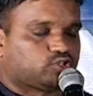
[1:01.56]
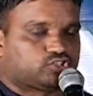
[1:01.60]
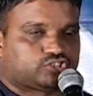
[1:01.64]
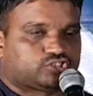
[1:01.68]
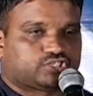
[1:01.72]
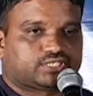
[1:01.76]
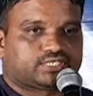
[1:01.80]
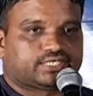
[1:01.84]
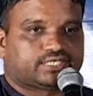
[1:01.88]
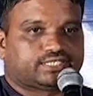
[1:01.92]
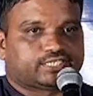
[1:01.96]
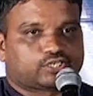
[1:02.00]

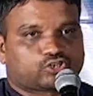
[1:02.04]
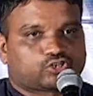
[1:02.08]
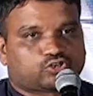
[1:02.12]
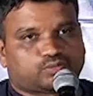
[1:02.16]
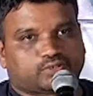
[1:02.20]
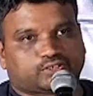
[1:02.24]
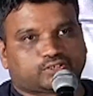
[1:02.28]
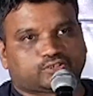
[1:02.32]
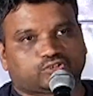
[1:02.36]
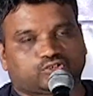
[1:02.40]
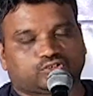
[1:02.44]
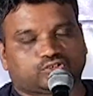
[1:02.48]
producer Inder
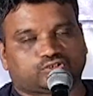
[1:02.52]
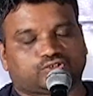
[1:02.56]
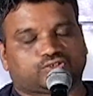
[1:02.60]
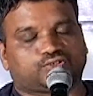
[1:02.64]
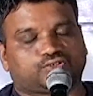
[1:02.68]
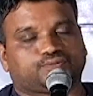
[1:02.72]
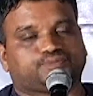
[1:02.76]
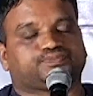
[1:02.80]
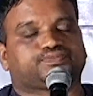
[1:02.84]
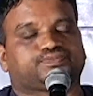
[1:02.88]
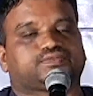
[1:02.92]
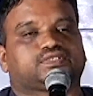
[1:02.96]
Kumar told no,
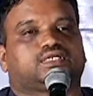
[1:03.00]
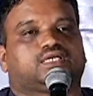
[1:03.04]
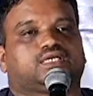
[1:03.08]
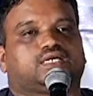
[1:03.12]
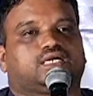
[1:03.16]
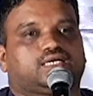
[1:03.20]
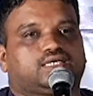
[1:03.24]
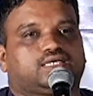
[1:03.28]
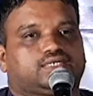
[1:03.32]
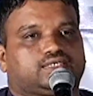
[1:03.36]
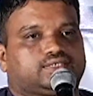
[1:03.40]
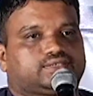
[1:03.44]

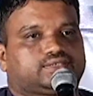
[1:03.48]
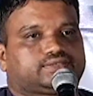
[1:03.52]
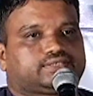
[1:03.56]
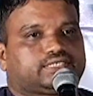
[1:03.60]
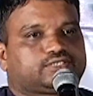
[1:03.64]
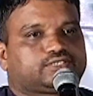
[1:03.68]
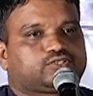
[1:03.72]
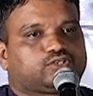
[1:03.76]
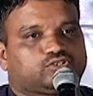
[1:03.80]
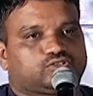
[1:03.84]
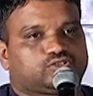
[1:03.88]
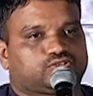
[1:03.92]
sir
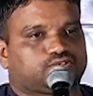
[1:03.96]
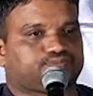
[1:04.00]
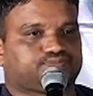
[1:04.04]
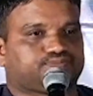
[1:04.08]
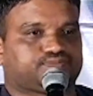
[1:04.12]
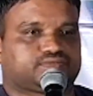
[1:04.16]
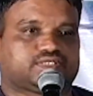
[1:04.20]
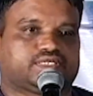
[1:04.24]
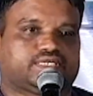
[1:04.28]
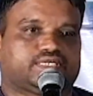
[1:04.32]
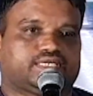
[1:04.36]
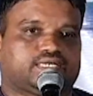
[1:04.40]
told no,
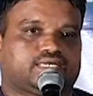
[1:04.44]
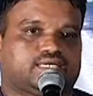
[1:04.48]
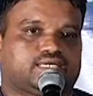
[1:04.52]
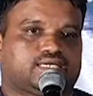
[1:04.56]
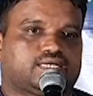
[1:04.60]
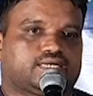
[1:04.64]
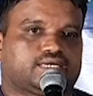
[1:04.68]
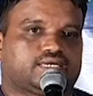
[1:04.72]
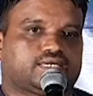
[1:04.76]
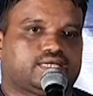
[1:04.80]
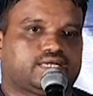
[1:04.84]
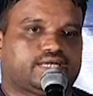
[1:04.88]

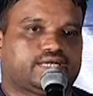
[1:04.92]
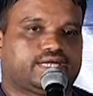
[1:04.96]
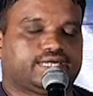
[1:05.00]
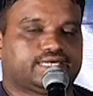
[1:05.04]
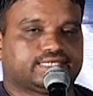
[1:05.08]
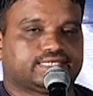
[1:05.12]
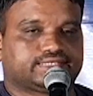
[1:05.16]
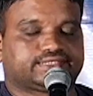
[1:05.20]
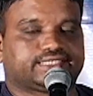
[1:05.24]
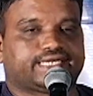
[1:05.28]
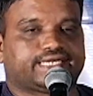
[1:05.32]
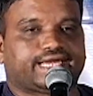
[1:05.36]
it
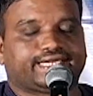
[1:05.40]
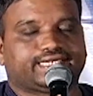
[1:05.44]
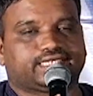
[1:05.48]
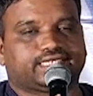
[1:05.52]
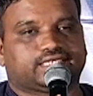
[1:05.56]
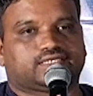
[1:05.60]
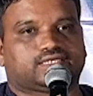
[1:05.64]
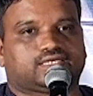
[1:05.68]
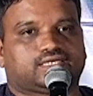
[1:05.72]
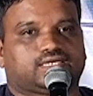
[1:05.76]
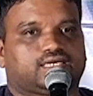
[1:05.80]
has gained,